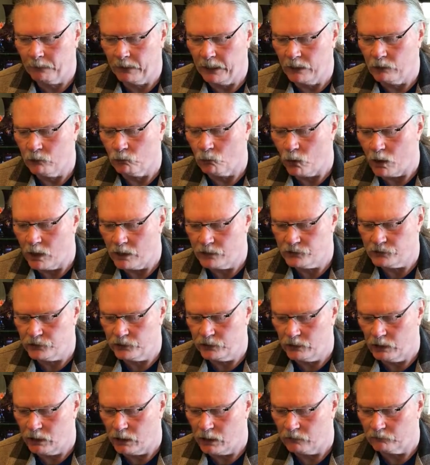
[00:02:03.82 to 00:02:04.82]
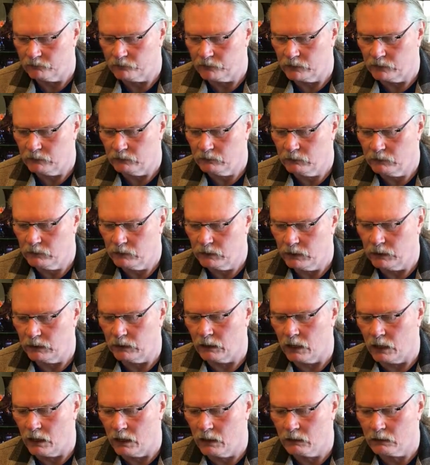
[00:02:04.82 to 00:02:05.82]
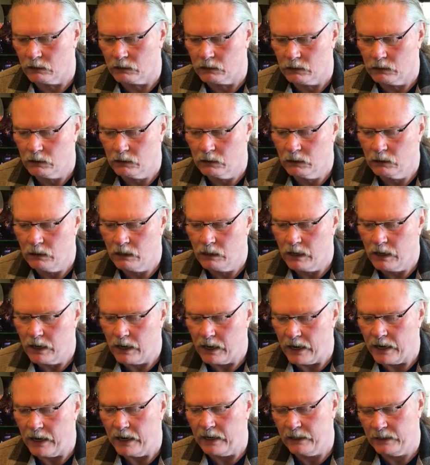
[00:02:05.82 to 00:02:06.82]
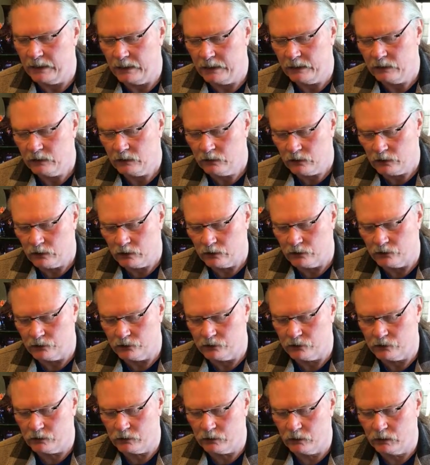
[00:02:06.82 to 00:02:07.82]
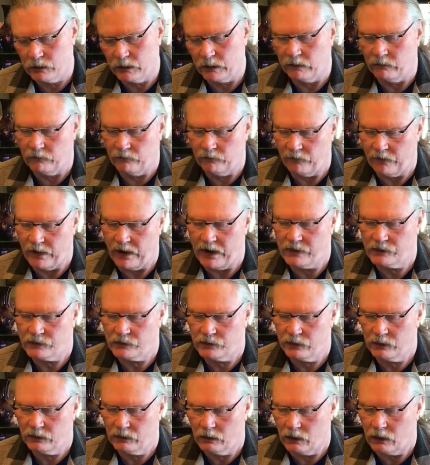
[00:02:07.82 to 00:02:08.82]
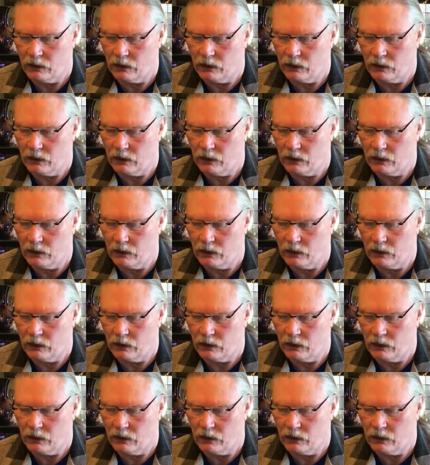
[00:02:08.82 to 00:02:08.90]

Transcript: in watching often, in hunger and in thirst, in fasting